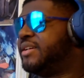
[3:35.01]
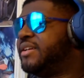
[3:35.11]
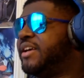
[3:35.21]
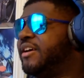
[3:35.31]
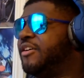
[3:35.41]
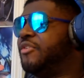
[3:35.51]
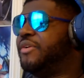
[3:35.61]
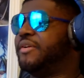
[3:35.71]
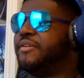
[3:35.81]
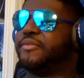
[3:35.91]
Now,
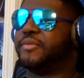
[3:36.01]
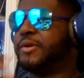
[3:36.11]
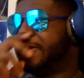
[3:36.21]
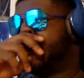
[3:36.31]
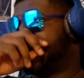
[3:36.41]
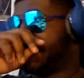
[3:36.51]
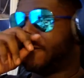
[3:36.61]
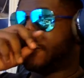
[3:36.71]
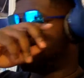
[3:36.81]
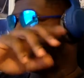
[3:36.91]

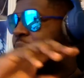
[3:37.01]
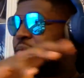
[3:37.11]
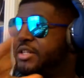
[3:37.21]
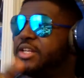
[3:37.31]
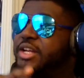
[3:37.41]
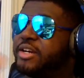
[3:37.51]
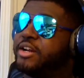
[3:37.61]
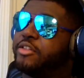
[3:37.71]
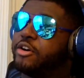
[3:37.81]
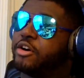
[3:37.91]
but we see
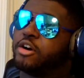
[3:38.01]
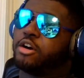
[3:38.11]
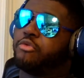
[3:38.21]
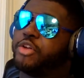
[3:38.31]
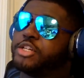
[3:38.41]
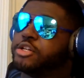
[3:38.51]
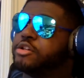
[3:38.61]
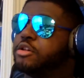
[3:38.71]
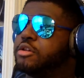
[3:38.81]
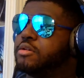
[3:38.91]
another
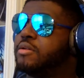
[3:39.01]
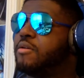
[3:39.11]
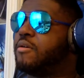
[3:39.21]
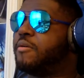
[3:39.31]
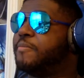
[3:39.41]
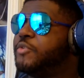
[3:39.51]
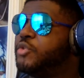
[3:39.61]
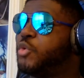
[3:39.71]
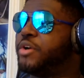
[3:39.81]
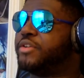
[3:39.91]
original
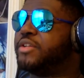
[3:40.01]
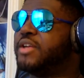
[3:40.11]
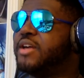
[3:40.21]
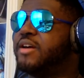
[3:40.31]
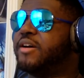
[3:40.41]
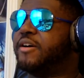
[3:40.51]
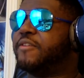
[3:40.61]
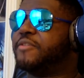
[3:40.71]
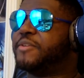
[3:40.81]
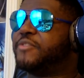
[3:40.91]
source
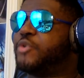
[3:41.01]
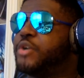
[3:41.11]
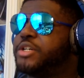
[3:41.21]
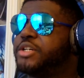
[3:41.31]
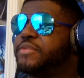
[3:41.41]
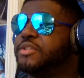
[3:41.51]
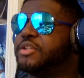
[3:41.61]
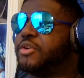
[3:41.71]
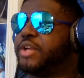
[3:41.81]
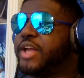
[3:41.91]
of the misfortune of the
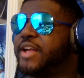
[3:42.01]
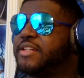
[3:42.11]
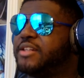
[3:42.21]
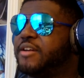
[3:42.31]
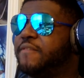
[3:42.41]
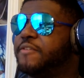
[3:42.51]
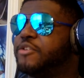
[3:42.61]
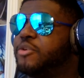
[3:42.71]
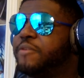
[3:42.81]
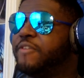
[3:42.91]
zodiacs of the
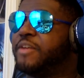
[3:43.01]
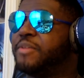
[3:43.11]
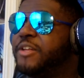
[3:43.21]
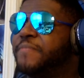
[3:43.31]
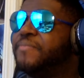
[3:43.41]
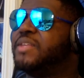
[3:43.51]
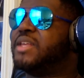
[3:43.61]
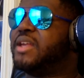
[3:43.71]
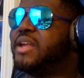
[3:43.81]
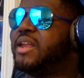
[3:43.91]
Sohma family,
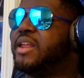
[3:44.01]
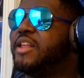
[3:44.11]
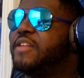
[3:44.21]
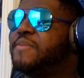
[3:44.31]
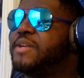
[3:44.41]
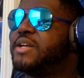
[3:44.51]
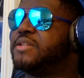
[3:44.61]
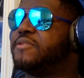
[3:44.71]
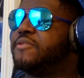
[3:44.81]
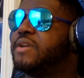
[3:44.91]
and that is because
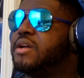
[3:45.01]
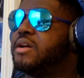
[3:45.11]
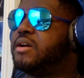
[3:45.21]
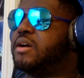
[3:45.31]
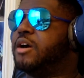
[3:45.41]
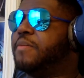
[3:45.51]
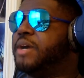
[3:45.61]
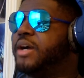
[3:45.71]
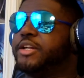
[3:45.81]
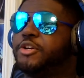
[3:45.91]
of um,
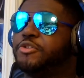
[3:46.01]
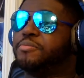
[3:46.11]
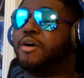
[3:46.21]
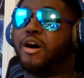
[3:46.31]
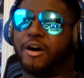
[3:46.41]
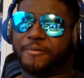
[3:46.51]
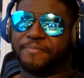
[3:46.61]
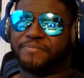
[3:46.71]
Akito's mom.